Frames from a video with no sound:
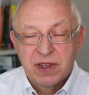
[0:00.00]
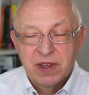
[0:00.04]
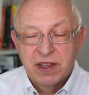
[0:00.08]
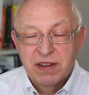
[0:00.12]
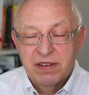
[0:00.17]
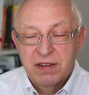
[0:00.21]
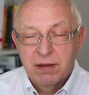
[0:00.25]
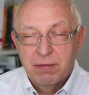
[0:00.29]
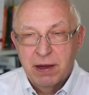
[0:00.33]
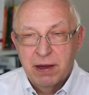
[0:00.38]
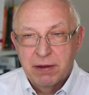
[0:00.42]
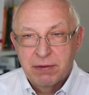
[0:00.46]

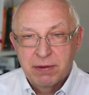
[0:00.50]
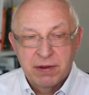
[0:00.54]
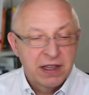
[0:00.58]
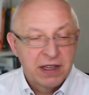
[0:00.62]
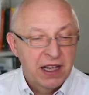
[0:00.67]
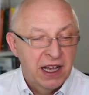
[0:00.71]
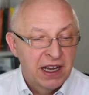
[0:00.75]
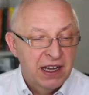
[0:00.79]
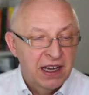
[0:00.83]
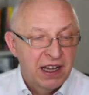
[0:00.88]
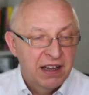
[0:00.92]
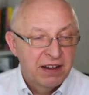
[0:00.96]
C++
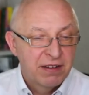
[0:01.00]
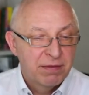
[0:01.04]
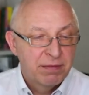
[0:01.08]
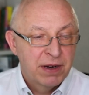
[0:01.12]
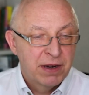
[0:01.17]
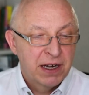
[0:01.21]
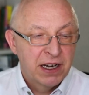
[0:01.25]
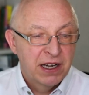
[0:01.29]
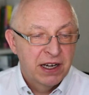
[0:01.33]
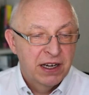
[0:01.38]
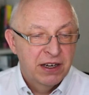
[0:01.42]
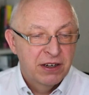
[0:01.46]
guidelines
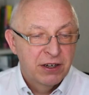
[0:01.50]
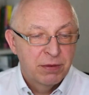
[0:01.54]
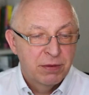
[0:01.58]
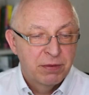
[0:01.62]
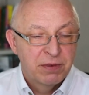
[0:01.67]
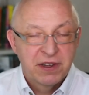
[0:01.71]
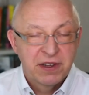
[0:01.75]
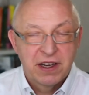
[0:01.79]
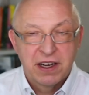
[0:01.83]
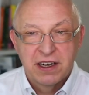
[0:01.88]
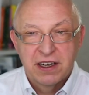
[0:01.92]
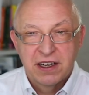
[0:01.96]
by Herb
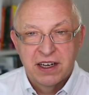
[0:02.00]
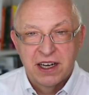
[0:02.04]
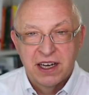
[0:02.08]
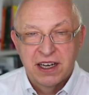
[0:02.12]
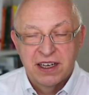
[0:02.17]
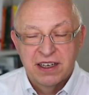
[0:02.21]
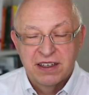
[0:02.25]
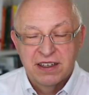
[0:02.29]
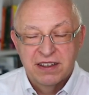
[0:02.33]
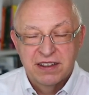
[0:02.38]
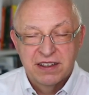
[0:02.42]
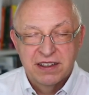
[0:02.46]
Sutter
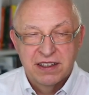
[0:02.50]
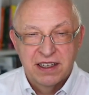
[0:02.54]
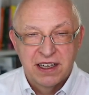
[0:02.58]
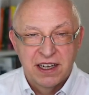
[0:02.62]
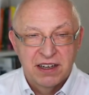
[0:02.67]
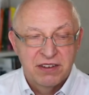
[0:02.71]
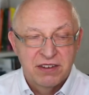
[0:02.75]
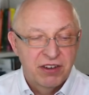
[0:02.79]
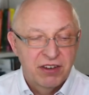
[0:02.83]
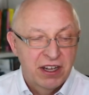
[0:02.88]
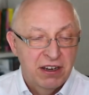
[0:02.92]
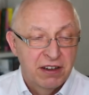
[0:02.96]
and
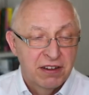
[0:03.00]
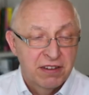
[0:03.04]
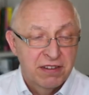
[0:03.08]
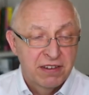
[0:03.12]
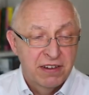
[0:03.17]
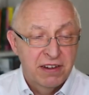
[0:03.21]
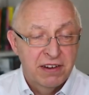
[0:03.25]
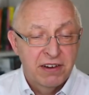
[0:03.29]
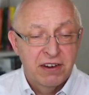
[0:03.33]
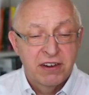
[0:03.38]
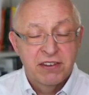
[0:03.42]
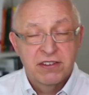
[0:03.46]
Andrea
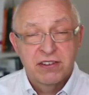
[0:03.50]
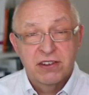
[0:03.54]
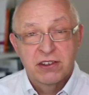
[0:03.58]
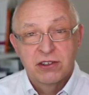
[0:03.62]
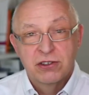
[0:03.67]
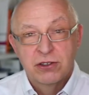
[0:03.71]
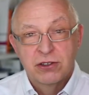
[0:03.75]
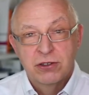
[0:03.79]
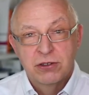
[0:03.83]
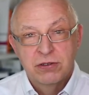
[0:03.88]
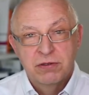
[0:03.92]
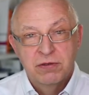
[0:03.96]

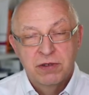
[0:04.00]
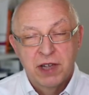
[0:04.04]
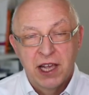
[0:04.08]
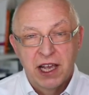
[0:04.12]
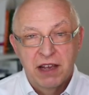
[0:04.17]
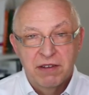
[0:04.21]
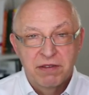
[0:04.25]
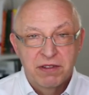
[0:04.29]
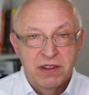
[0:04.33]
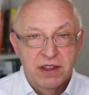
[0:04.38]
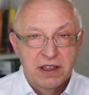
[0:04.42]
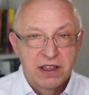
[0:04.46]
Alexandrescu. We
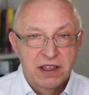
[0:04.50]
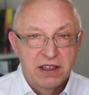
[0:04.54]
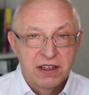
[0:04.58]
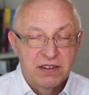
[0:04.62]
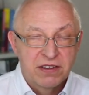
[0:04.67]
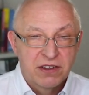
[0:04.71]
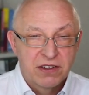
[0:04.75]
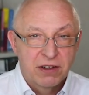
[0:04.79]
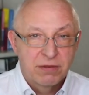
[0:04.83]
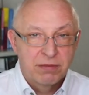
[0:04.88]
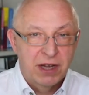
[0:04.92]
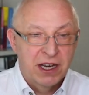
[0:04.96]
have the
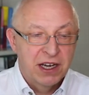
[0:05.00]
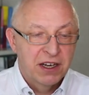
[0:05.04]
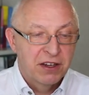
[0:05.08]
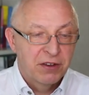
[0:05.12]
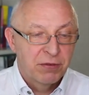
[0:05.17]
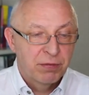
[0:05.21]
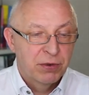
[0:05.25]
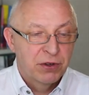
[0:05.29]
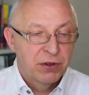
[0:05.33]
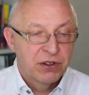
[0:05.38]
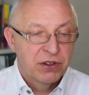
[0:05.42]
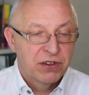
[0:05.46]
Scott
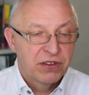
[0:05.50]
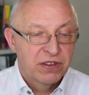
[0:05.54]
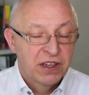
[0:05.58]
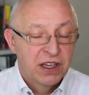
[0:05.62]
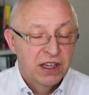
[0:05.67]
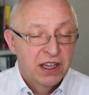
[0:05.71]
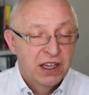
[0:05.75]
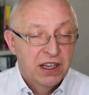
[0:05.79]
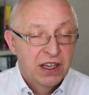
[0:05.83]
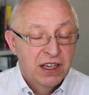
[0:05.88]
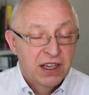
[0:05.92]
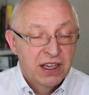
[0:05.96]
Myers books,
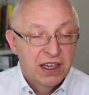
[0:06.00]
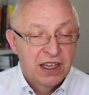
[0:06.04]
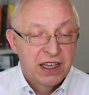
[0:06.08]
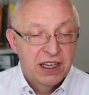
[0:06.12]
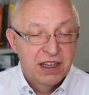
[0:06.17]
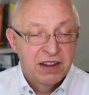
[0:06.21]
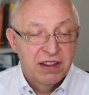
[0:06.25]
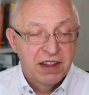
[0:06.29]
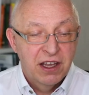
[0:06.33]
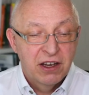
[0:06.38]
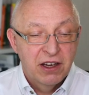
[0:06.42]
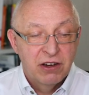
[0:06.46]

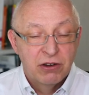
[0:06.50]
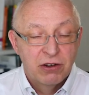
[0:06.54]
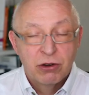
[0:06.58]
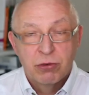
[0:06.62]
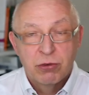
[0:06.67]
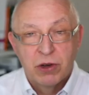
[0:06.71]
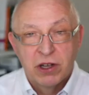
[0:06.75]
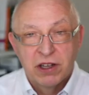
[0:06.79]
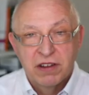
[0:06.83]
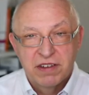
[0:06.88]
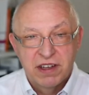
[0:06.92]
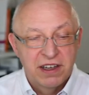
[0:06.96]
the old
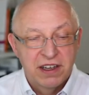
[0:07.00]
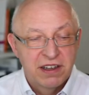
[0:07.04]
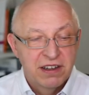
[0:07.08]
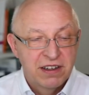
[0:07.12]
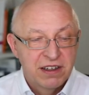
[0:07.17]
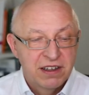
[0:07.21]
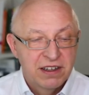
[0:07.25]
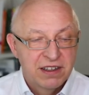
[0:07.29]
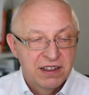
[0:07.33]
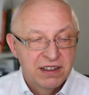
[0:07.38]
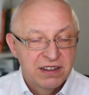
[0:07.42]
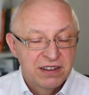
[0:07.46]
ones and
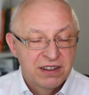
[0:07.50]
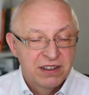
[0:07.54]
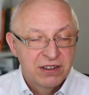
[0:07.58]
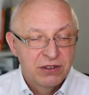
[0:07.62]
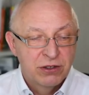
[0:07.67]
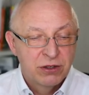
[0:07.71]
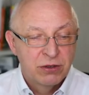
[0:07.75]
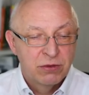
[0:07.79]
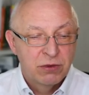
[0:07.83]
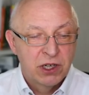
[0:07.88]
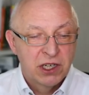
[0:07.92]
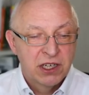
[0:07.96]
the
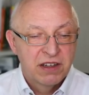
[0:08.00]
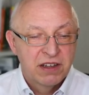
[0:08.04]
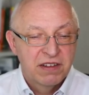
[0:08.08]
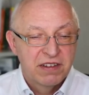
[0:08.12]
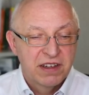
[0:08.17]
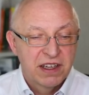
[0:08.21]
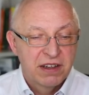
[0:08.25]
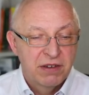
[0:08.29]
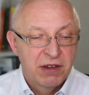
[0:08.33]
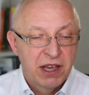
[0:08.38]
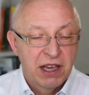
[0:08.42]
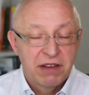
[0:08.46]
newer ones.
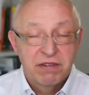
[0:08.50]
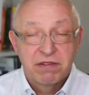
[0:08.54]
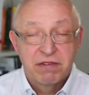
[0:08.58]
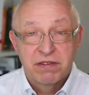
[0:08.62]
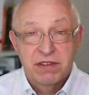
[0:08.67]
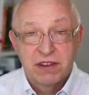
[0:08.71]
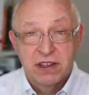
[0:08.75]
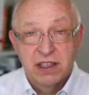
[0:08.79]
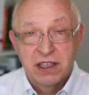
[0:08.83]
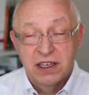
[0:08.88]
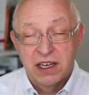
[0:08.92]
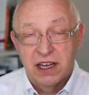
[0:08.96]
And we have
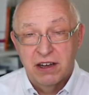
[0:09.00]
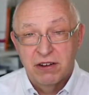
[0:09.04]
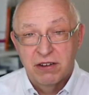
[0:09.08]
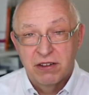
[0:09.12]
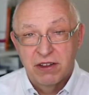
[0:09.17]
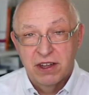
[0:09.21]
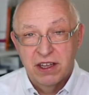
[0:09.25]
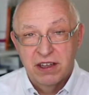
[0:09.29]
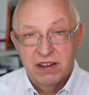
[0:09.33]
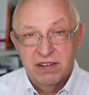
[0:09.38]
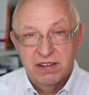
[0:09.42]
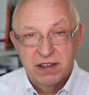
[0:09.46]
now
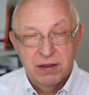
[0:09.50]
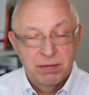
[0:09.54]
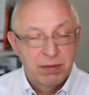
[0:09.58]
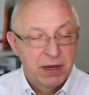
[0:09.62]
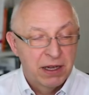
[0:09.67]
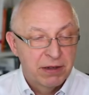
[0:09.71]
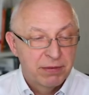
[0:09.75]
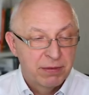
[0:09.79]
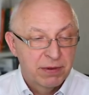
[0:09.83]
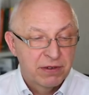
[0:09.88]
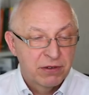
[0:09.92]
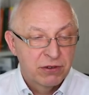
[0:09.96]
the C++
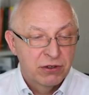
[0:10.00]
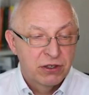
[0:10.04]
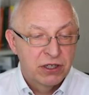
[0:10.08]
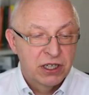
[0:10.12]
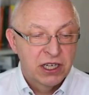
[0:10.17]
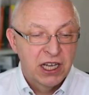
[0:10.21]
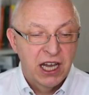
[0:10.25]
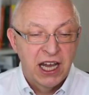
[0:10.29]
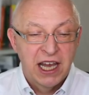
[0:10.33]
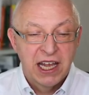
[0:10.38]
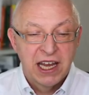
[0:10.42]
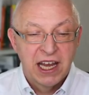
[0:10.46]
core
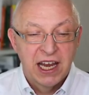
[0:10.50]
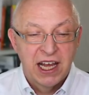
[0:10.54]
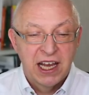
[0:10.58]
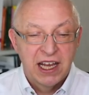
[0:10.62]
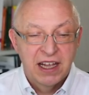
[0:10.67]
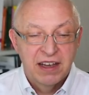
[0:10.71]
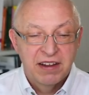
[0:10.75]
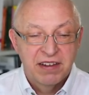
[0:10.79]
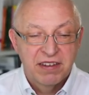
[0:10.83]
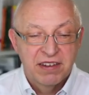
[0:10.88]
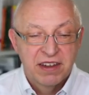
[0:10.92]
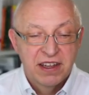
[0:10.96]

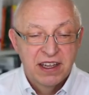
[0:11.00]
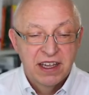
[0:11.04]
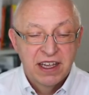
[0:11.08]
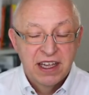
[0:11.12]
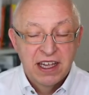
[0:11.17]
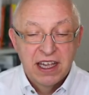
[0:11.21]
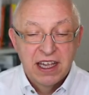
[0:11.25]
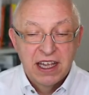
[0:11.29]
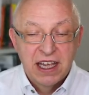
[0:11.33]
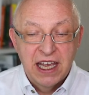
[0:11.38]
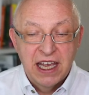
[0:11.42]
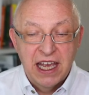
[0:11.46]
guidelines.
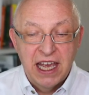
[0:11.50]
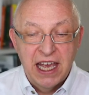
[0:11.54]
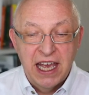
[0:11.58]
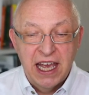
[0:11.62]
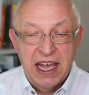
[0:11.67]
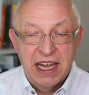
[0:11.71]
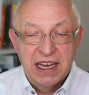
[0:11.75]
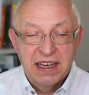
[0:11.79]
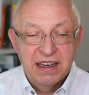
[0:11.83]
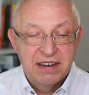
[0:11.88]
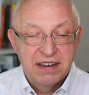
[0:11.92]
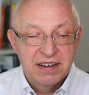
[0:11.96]

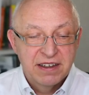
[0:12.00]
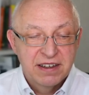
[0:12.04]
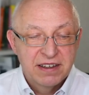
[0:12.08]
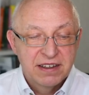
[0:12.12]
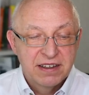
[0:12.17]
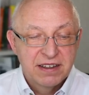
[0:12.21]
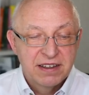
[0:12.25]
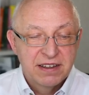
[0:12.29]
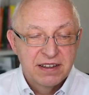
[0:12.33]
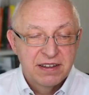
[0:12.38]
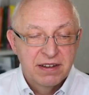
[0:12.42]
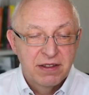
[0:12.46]
And
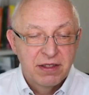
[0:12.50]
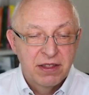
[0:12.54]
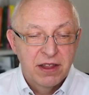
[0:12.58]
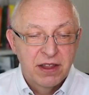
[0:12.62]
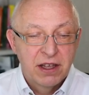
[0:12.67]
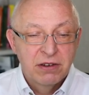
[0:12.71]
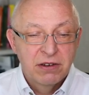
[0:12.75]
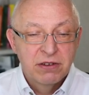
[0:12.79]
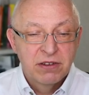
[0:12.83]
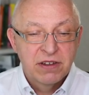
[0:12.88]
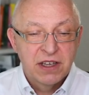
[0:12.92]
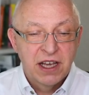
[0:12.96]

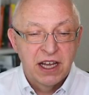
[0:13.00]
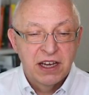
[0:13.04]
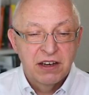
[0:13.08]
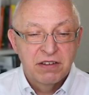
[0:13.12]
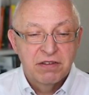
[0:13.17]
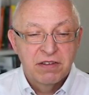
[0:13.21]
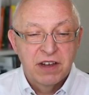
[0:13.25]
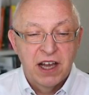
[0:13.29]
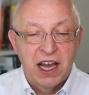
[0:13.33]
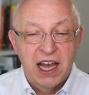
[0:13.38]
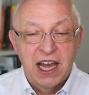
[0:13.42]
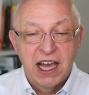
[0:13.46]
those kind
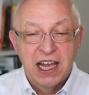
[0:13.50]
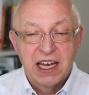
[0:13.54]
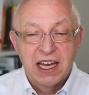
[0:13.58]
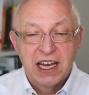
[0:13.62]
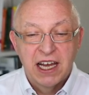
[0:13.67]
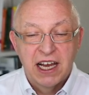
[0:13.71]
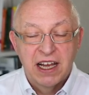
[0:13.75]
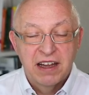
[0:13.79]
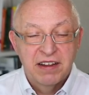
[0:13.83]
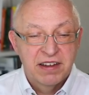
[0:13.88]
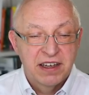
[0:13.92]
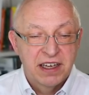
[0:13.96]
of
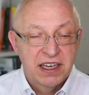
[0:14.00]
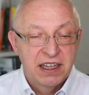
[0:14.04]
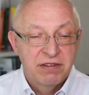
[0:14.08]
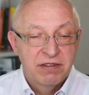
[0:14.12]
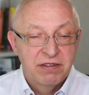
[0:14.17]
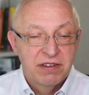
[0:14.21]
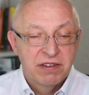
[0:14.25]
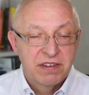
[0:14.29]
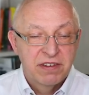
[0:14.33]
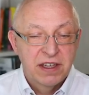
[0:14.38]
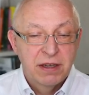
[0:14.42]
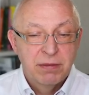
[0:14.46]
guidelines and
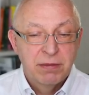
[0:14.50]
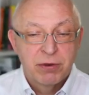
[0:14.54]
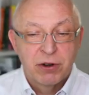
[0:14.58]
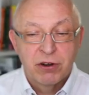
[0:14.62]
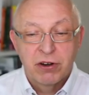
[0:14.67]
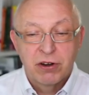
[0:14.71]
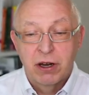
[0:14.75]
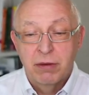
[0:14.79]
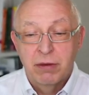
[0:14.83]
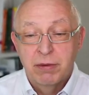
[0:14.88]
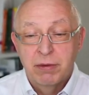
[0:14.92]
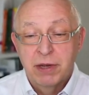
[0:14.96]
even C
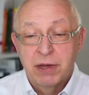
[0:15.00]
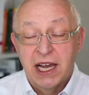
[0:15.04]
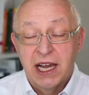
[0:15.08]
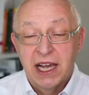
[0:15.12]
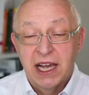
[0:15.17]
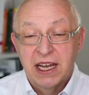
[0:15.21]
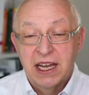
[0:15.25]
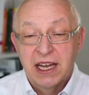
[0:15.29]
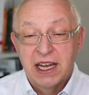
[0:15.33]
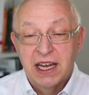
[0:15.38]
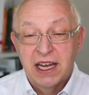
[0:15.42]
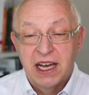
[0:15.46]
programming
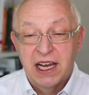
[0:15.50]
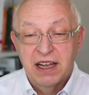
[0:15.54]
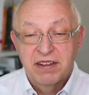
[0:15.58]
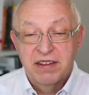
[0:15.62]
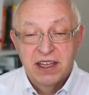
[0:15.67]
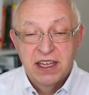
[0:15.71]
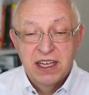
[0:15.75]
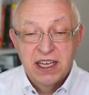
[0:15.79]
guidelines